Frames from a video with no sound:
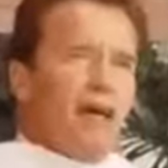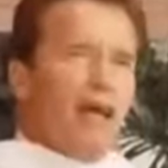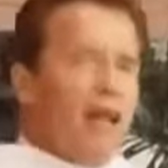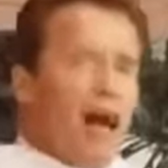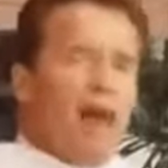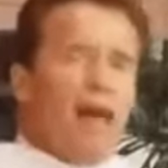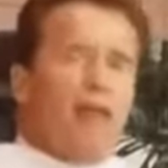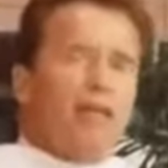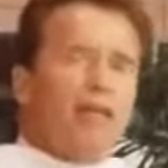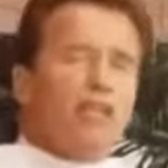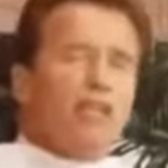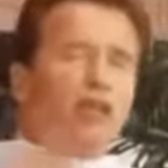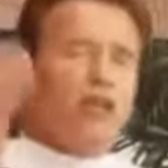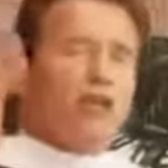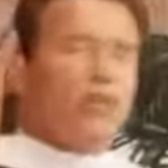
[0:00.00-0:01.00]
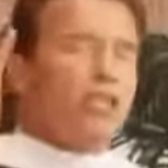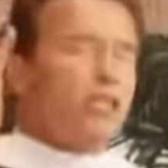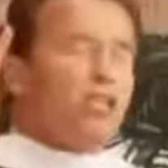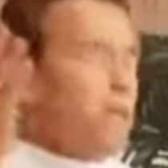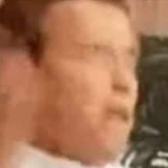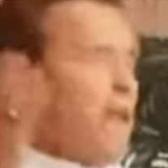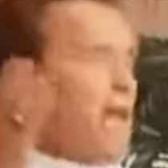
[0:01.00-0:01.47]
And Arnold has all
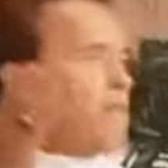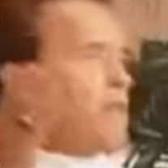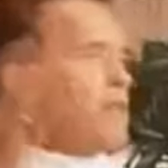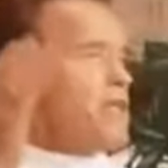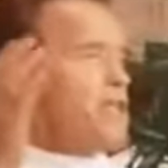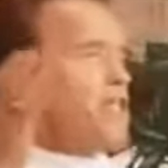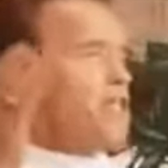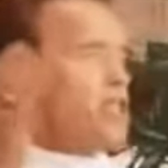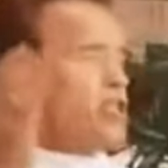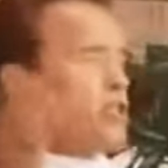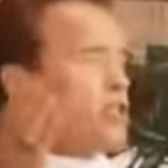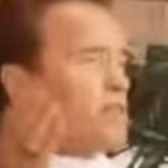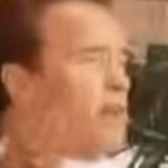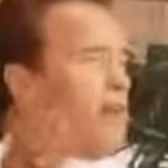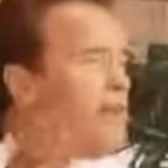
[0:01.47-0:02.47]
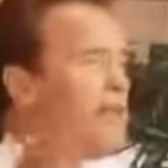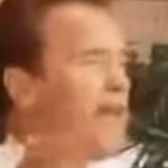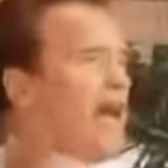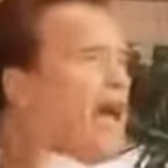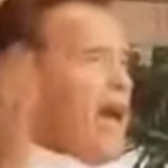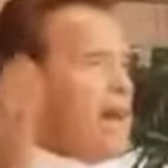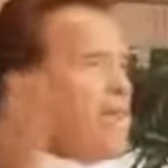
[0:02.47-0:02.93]
these men, but it's not just men,
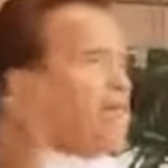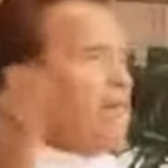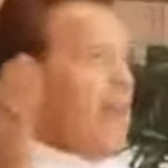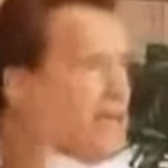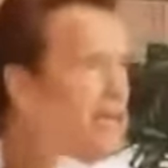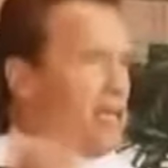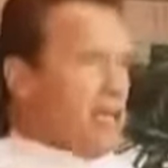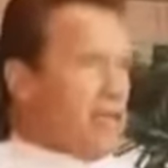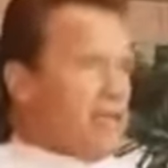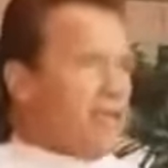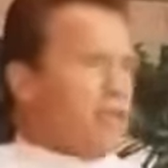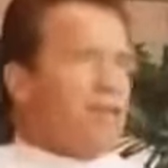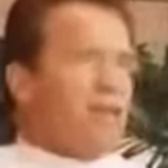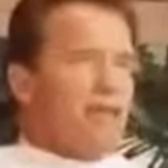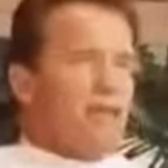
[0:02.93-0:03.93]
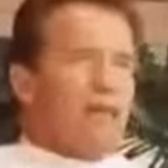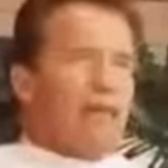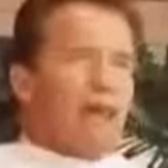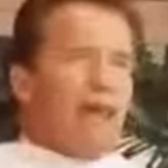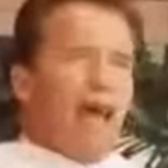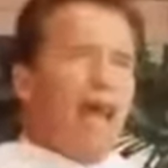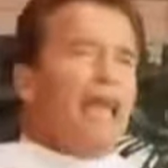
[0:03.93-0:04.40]
they're half naked.
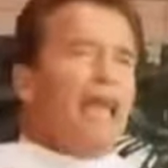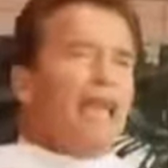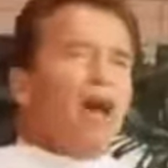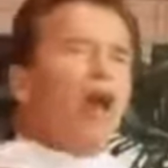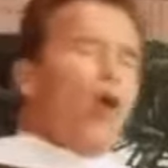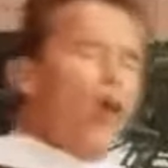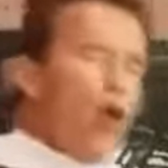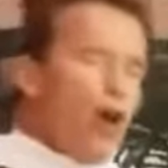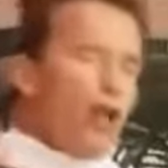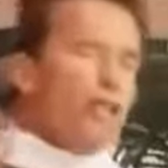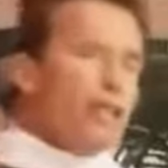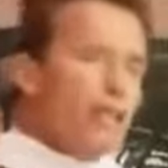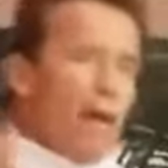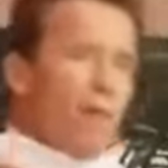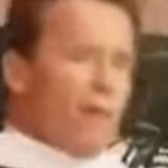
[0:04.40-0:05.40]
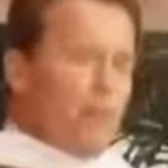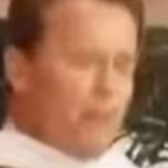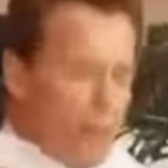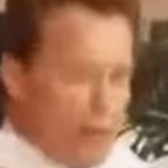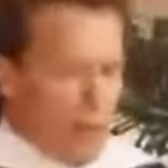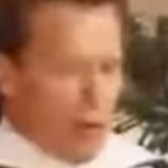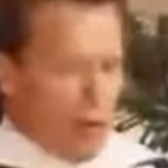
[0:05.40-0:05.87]
And they're oiled up with
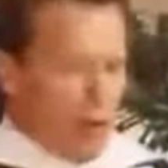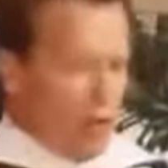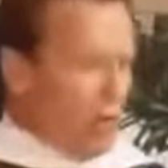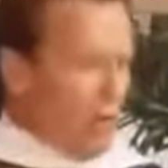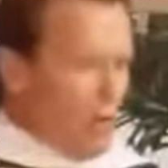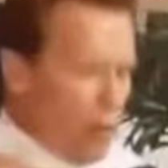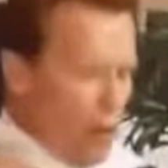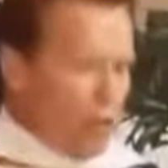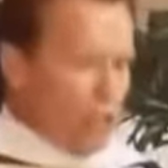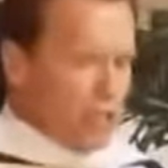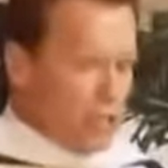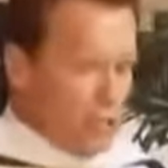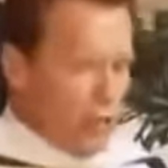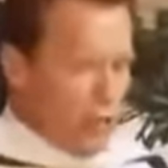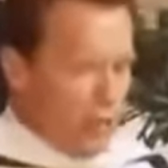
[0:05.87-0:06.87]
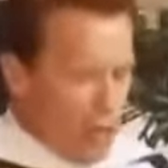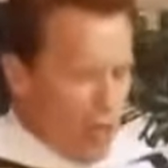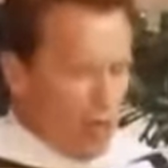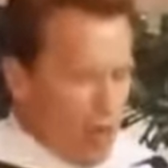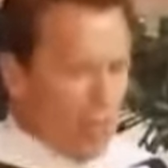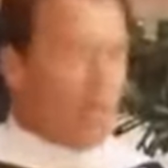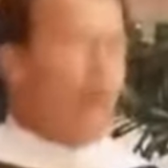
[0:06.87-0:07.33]
baby oil. I mean, what is going
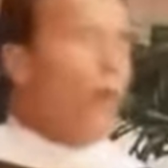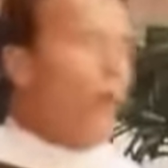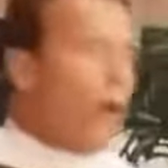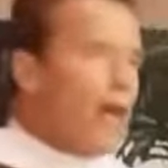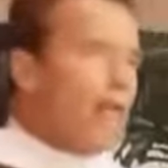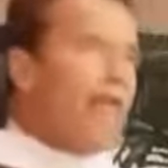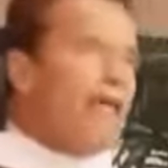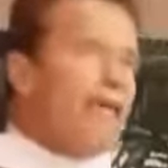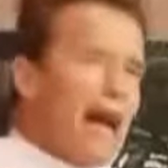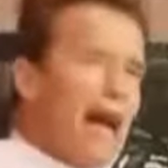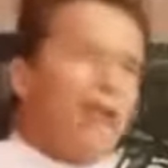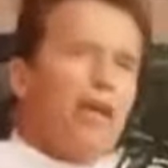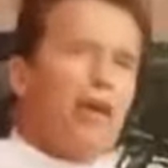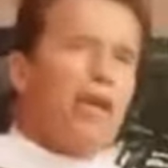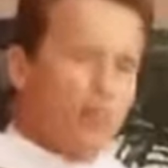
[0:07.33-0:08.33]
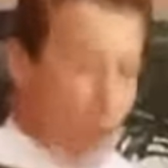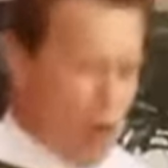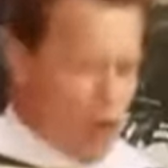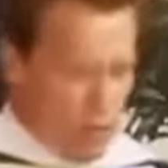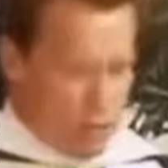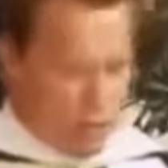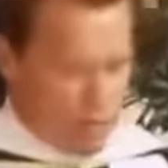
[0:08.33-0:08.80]
on here? Where did I go
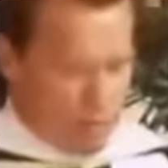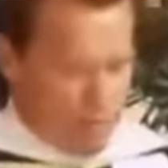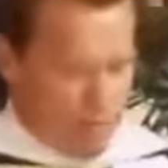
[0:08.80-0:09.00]
wrong?